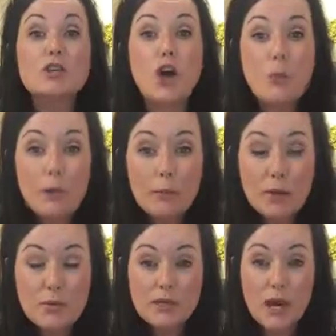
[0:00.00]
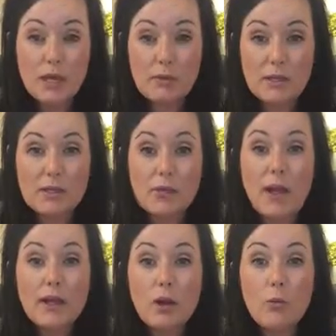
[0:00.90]
to open up those documents. So
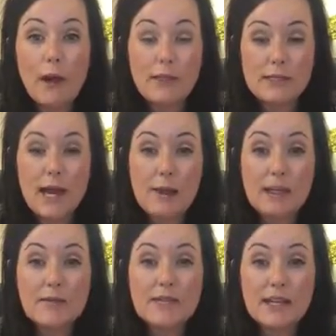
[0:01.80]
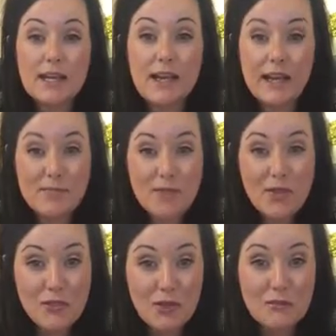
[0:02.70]
I know by the time I've seen it, and I'm the
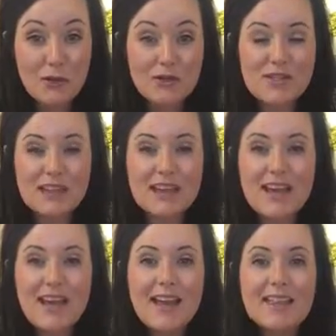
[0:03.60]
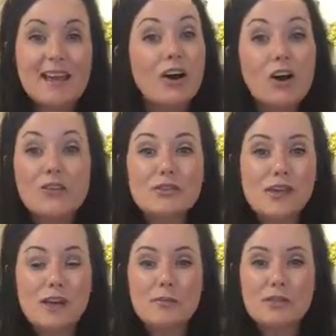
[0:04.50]
3rd person, that all those
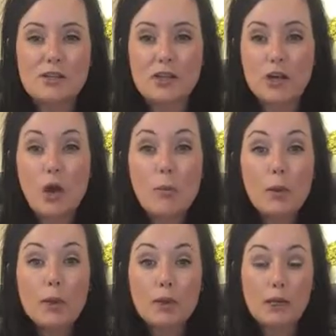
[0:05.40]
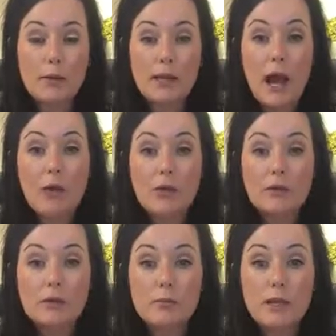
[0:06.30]
documents are going to open, they're going to be out there
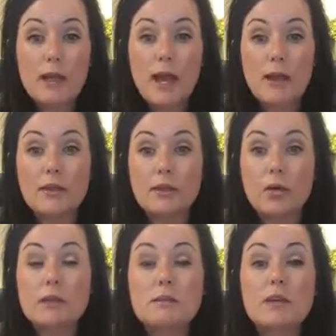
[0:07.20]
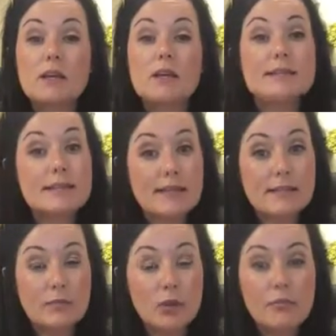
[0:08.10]
for me, and they're going to be
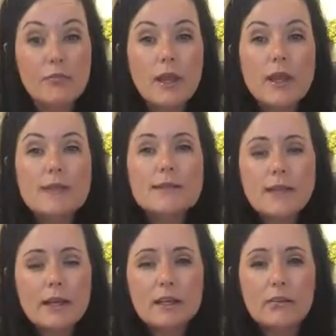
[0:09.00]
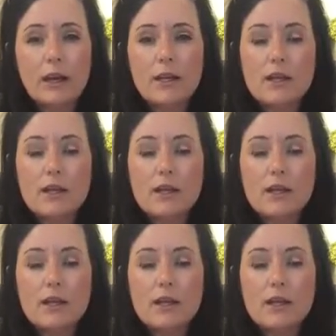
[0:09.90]
accessible. Second of all,